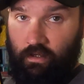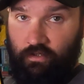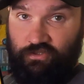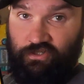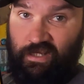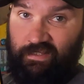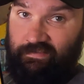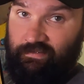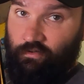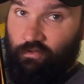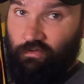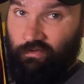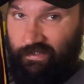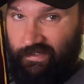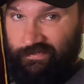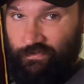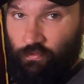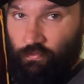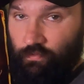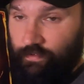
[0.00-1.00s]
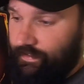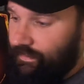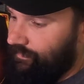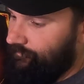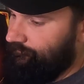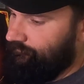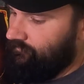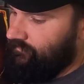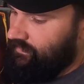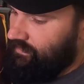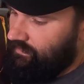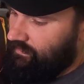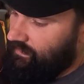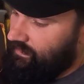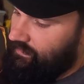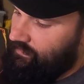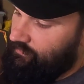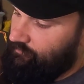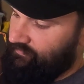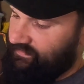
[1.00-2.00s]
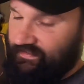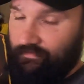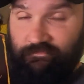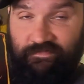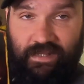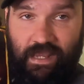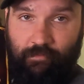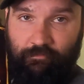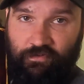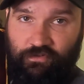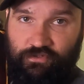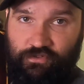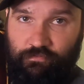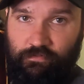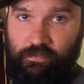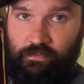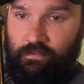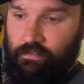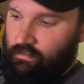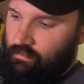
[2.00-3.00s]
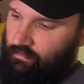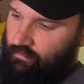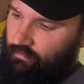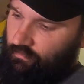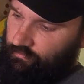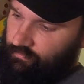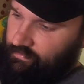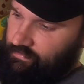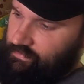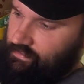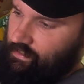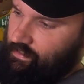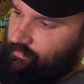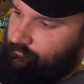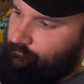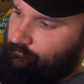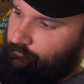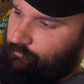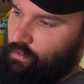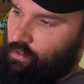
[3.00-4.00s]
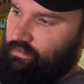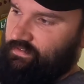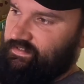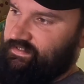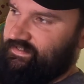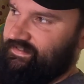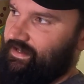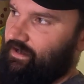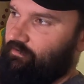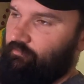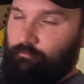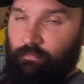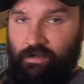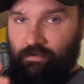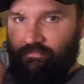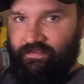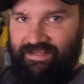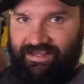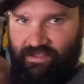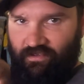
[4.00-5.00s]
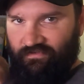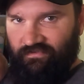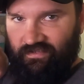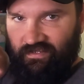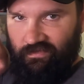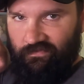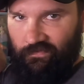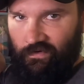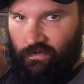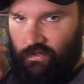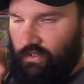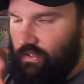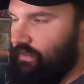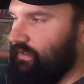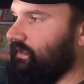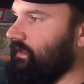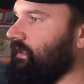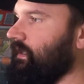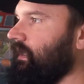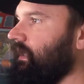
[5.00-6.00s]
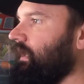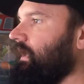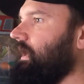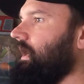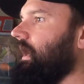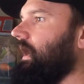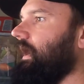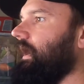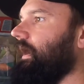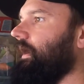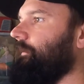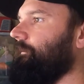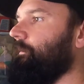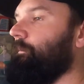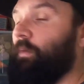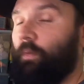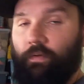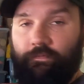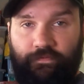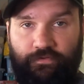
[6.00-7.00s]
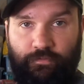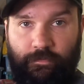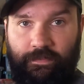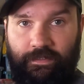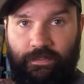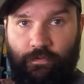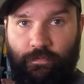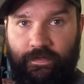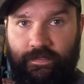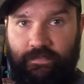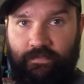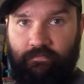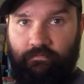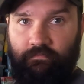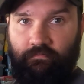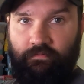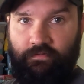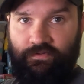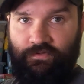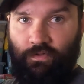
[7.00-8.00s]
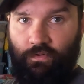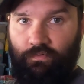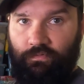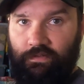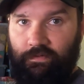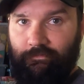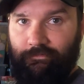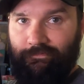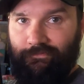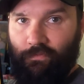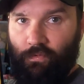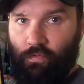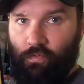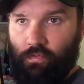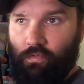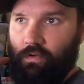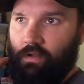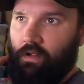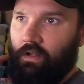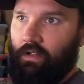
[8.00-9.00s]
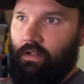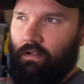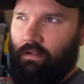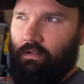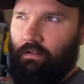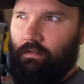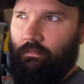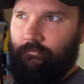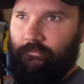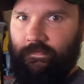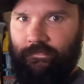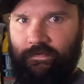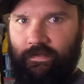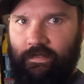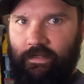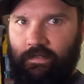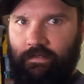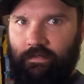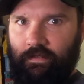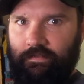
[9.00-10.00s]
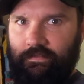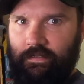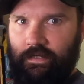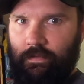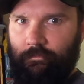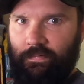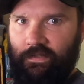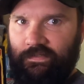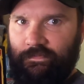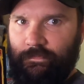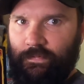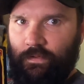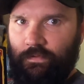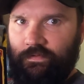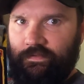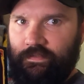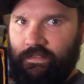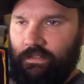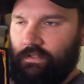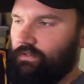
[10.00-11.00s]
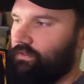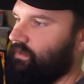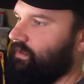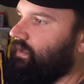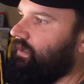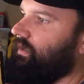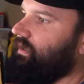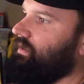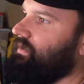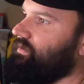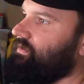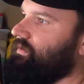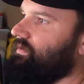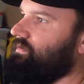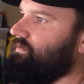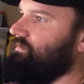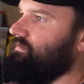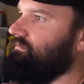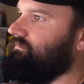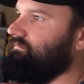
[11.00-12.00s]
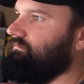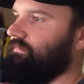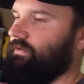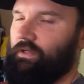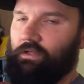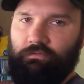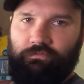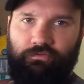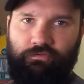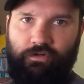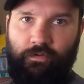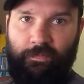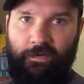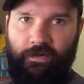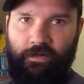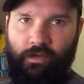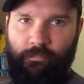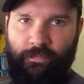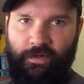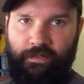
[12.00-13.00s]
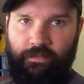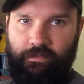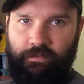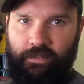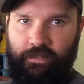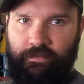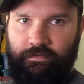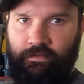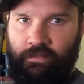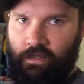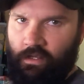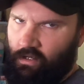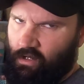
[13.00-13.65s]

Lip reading: I checked it all, is all there. There was some damage to it on the box itself, but everything else in it is very good. Bought it for 20 quid, sold it for £59.99 plus postage, so you know, tripling our money there.